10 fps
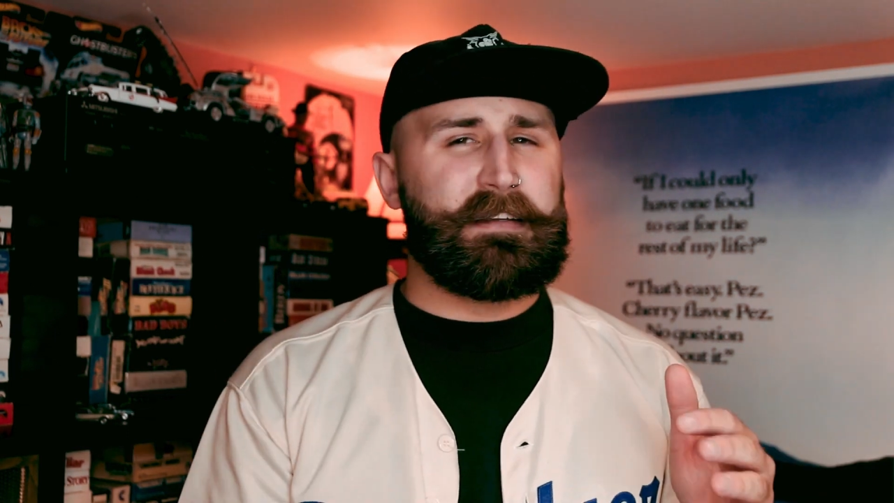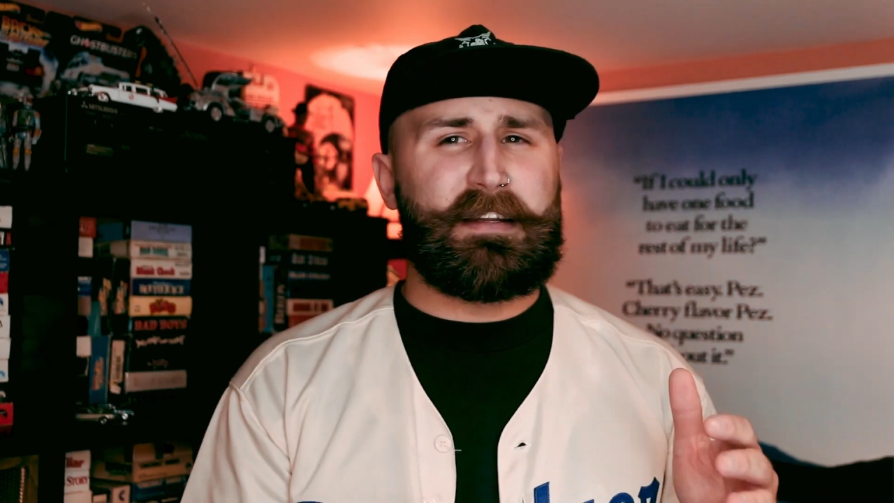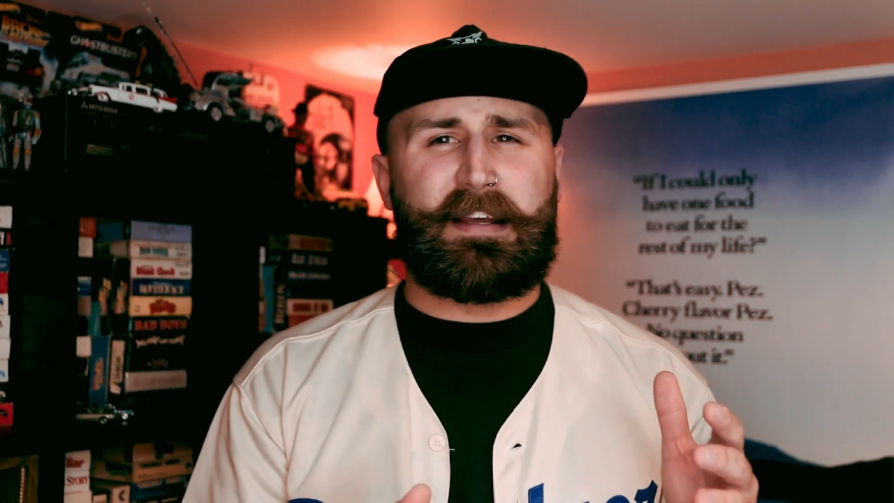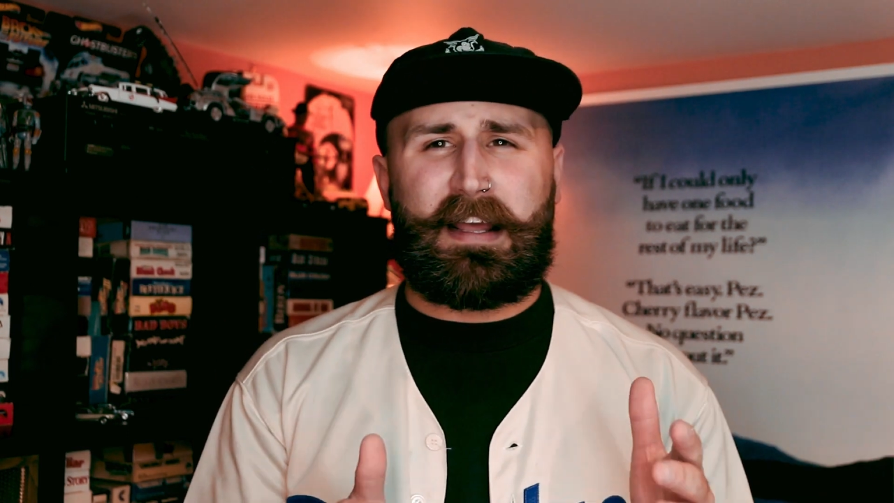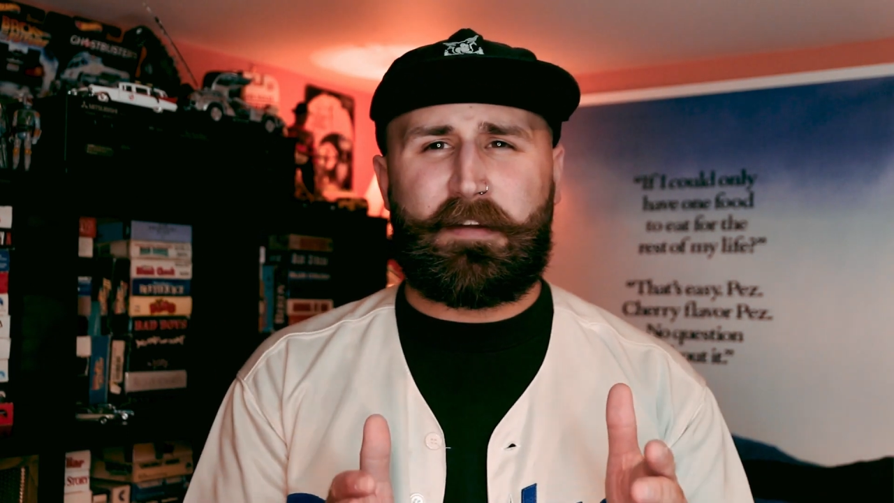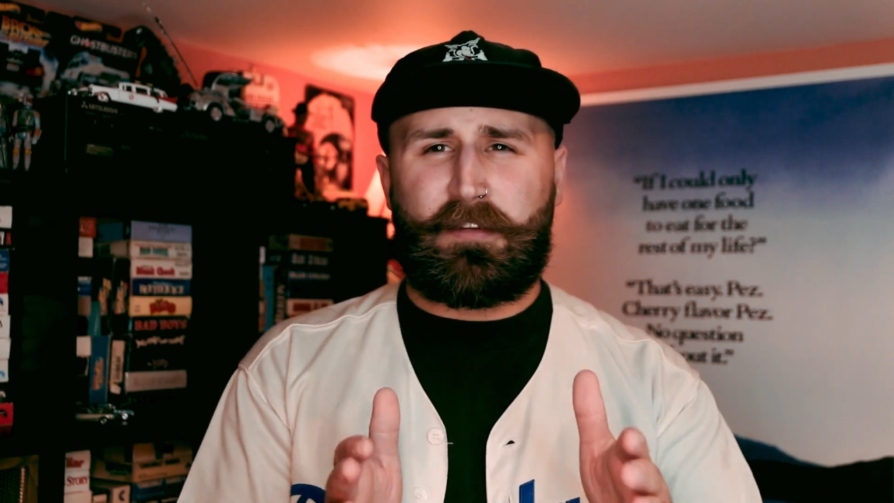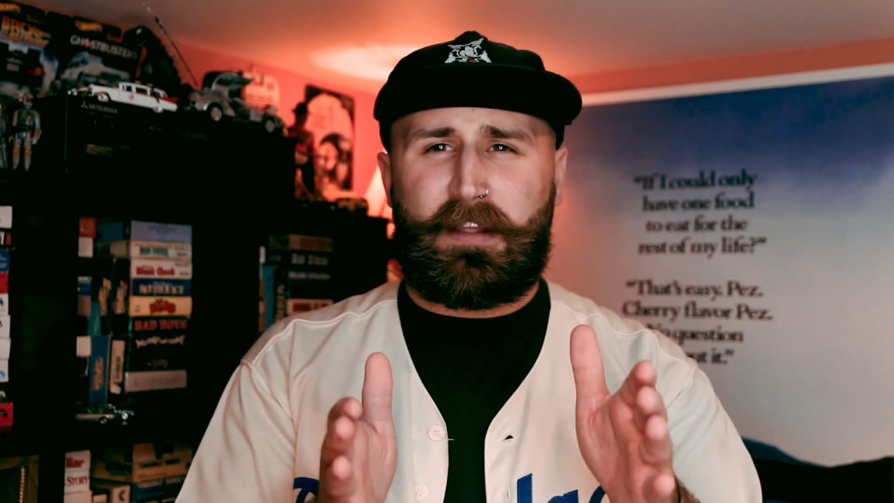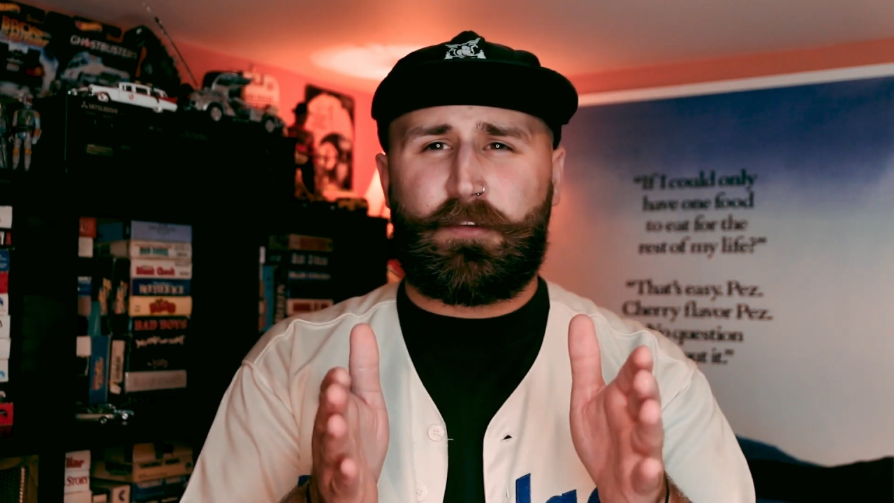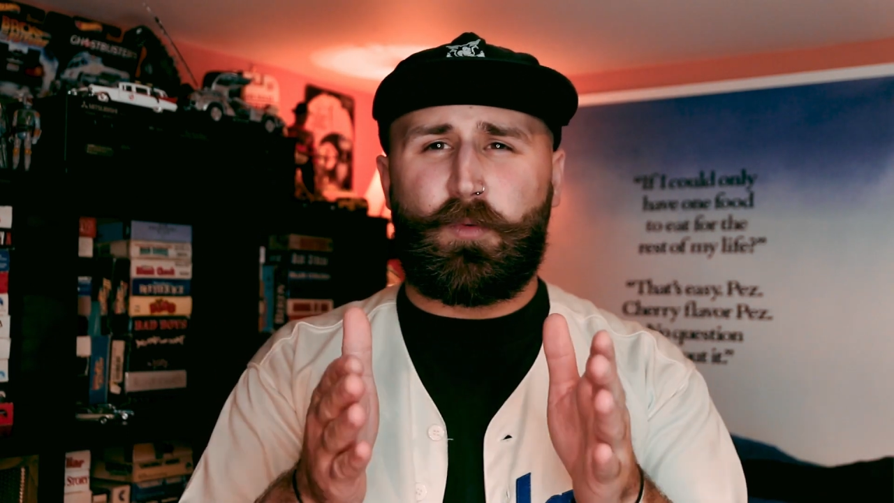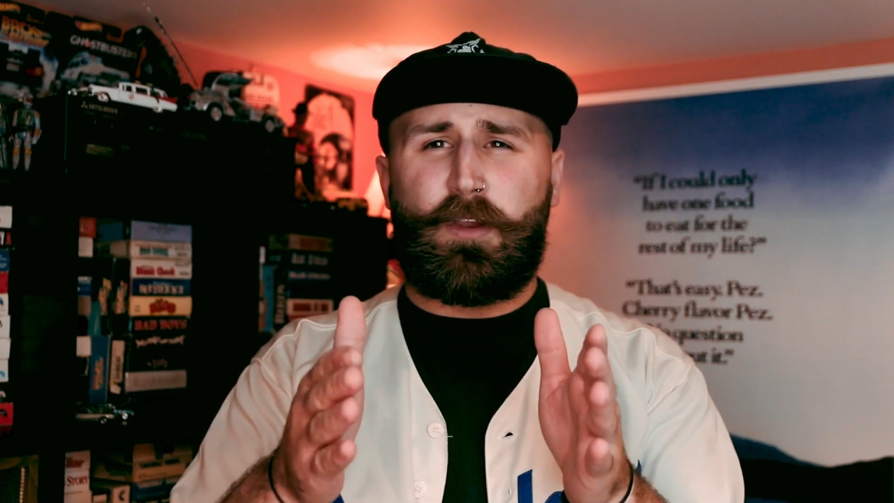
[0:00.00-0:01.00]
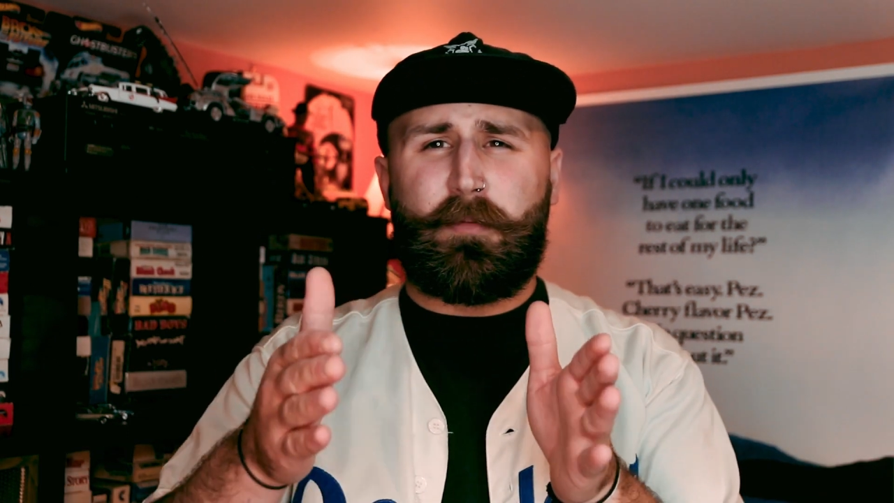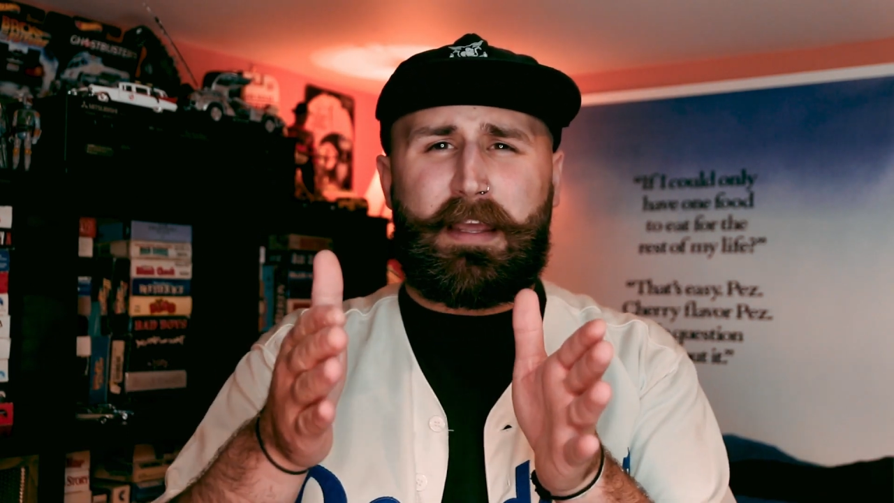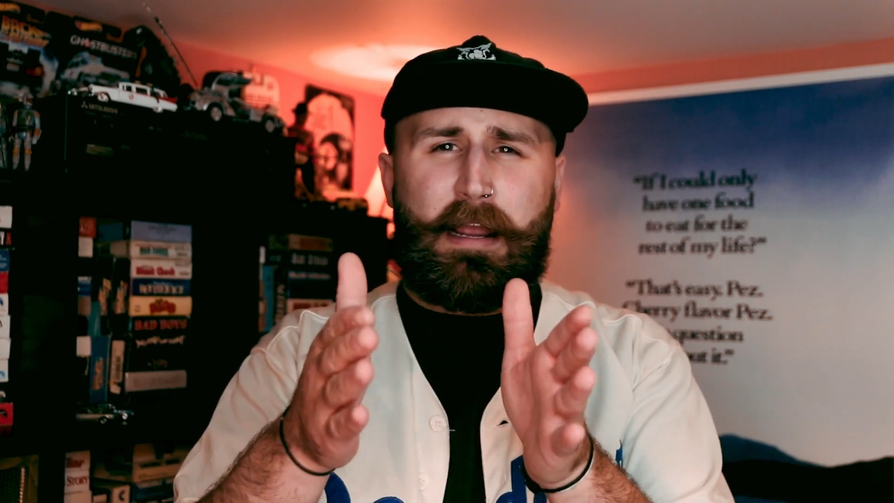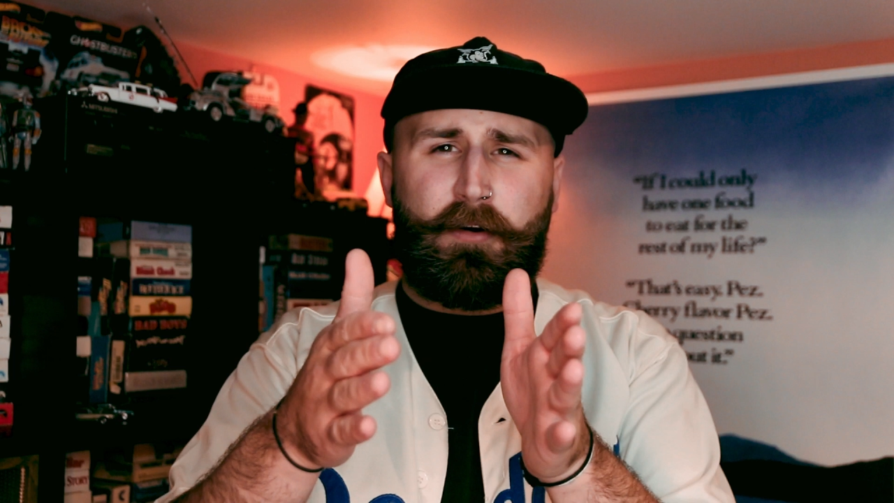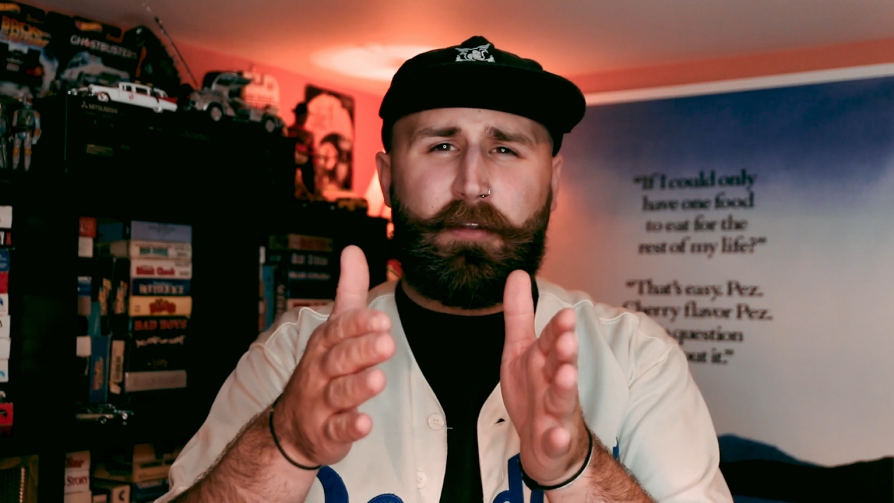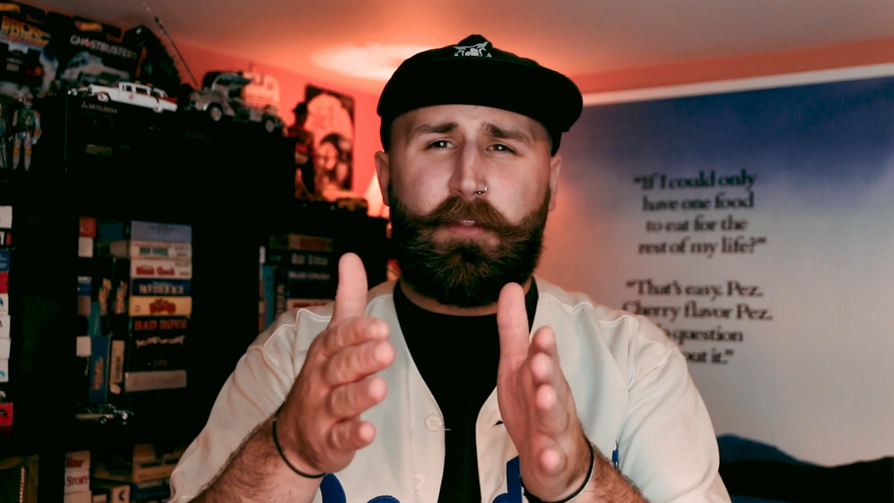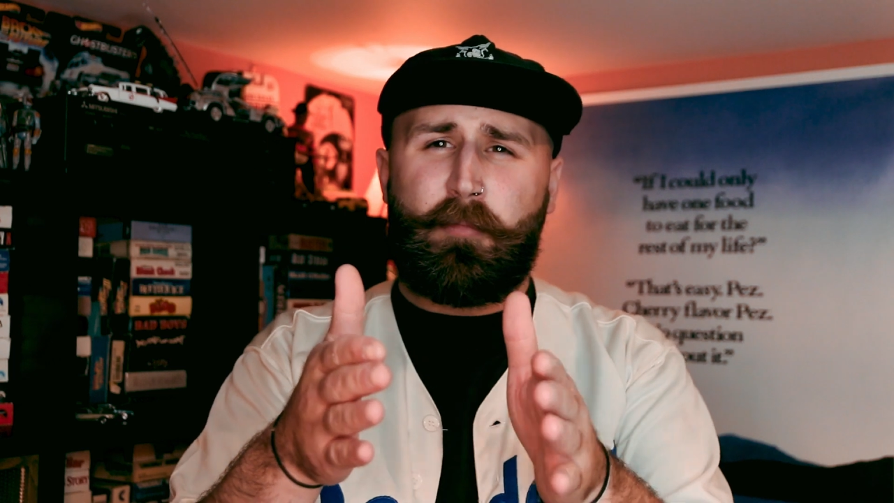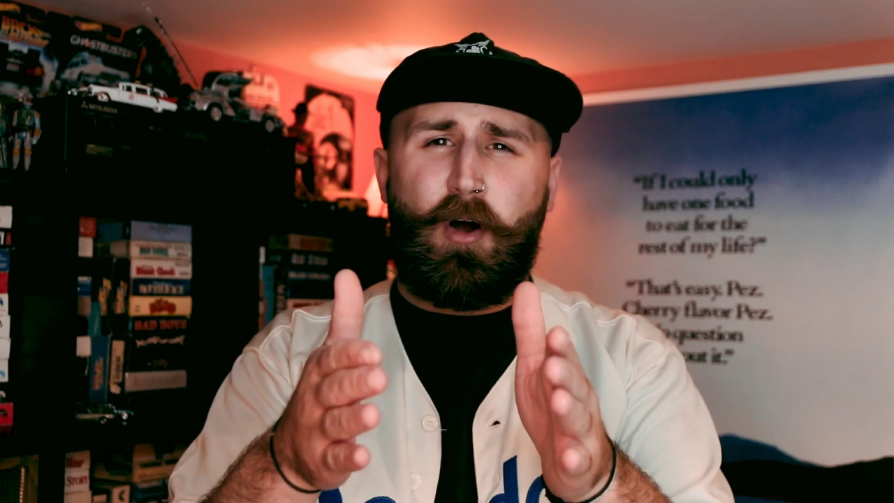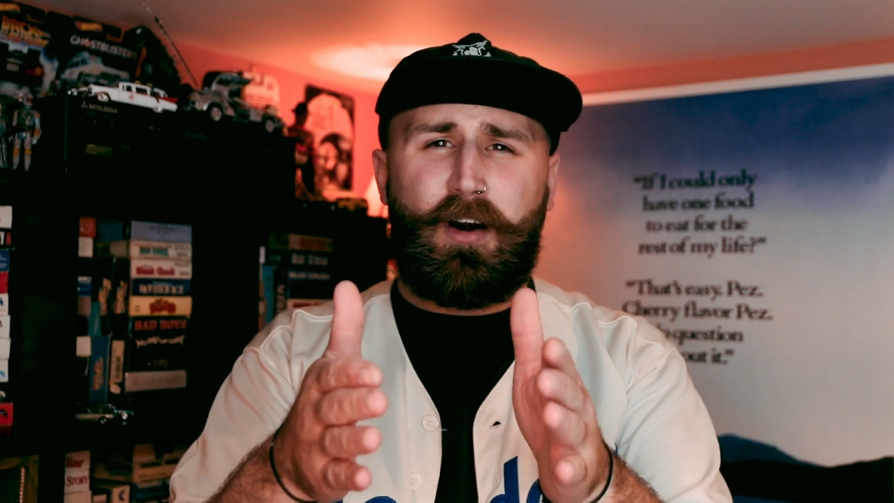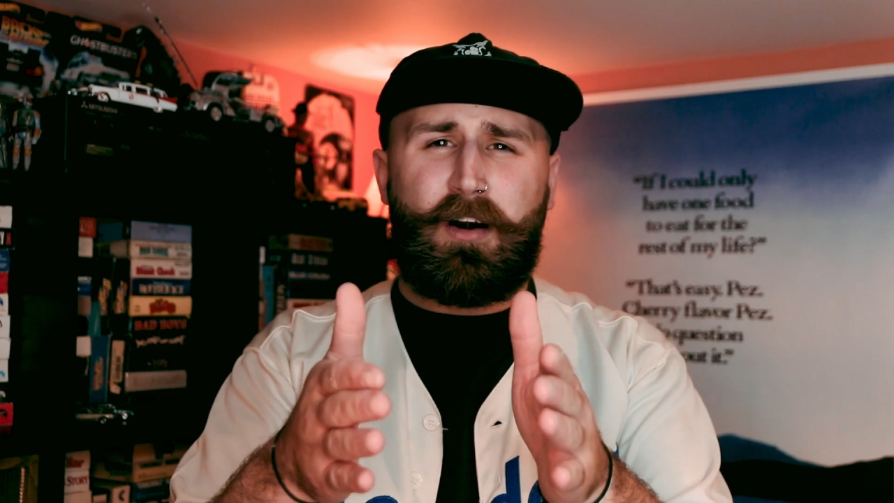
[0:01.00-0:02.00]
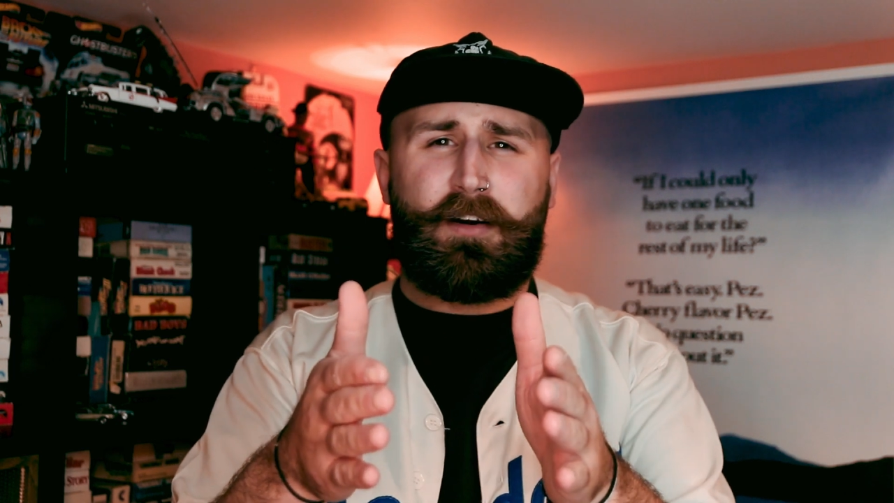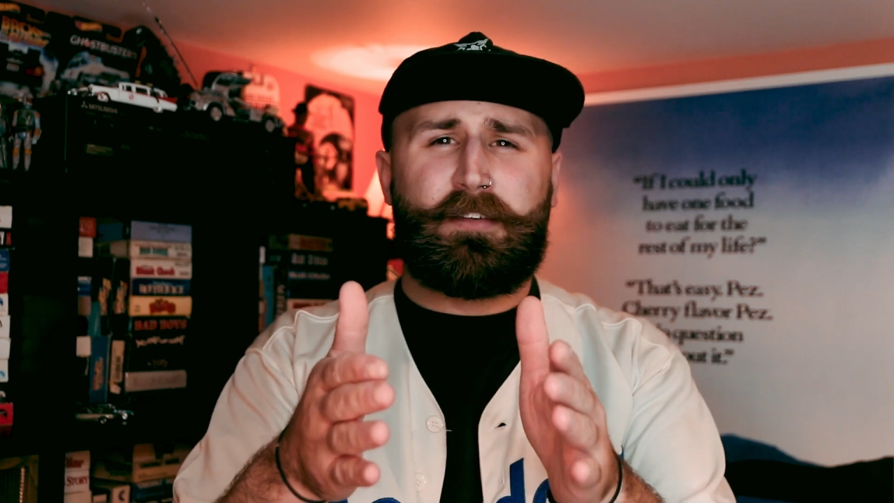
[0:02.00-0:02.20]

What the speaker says: I did kind of have to like squeeze my camera in the bar